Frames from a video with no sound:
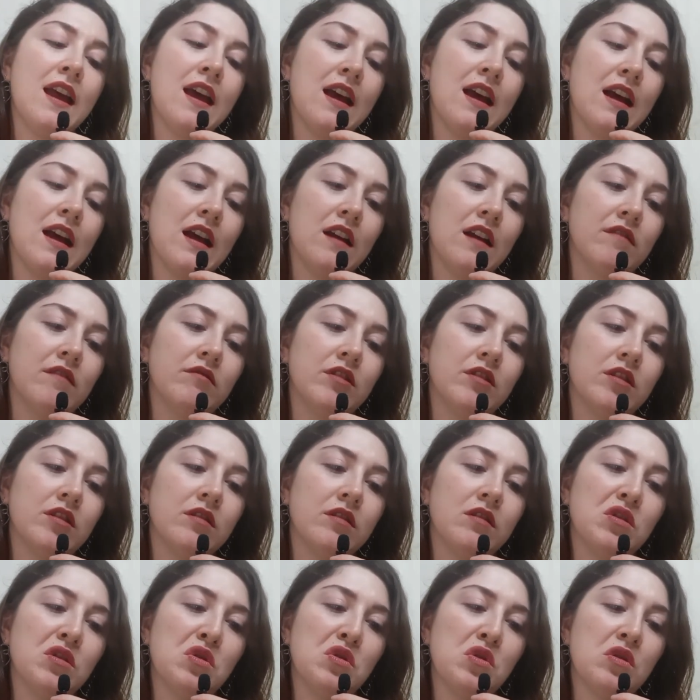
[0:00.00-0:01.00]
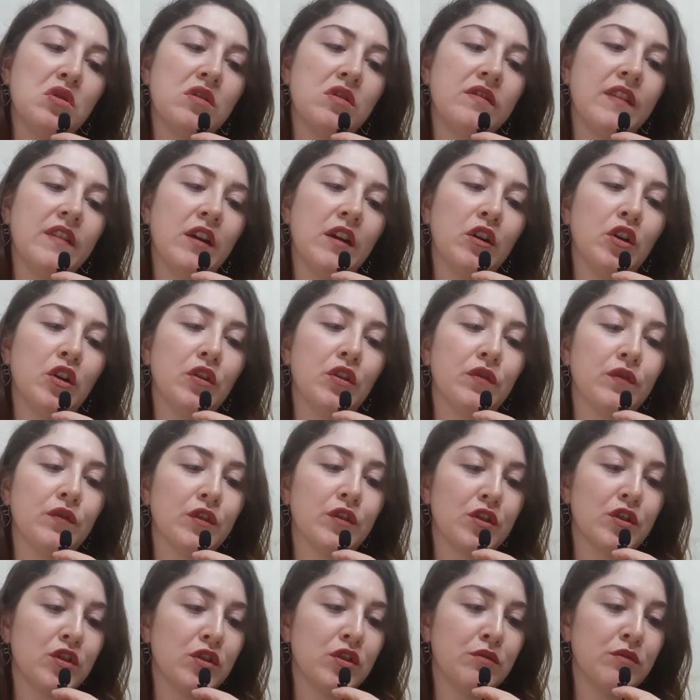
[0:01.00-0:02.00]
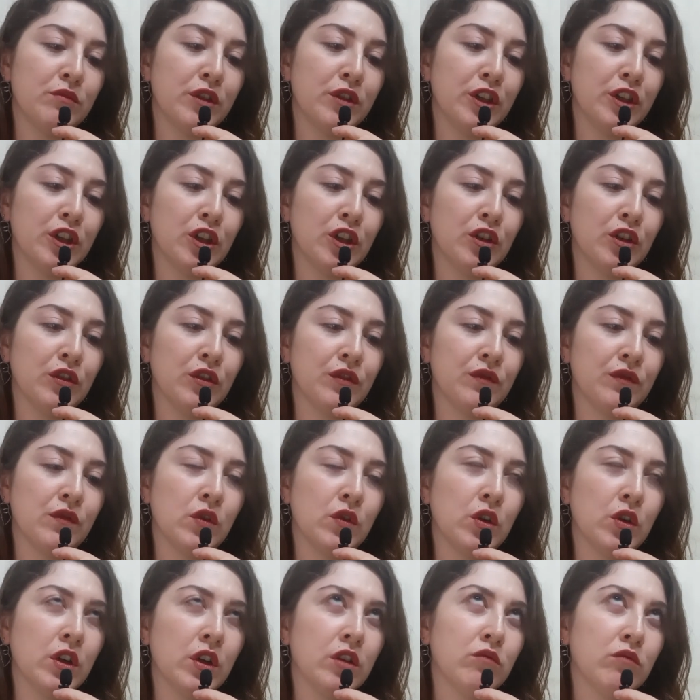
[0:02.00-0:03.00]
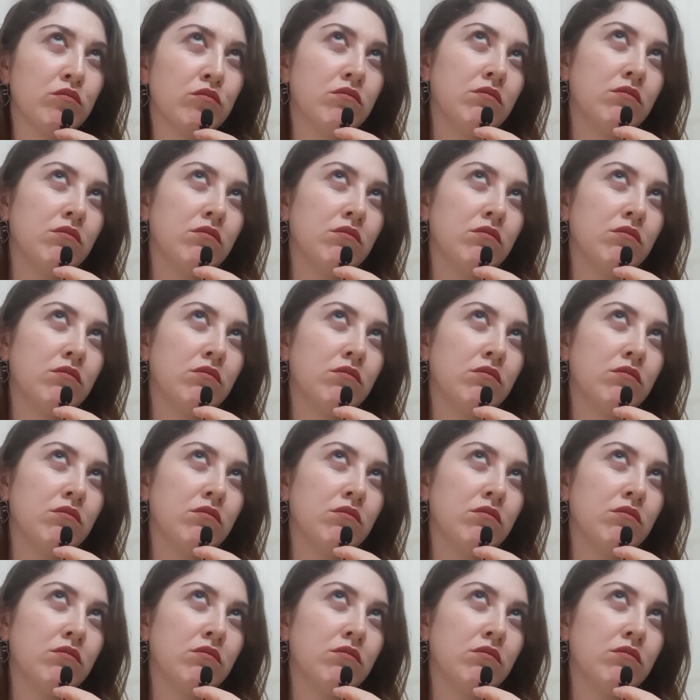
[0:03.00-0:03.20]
And they're good for summer, good for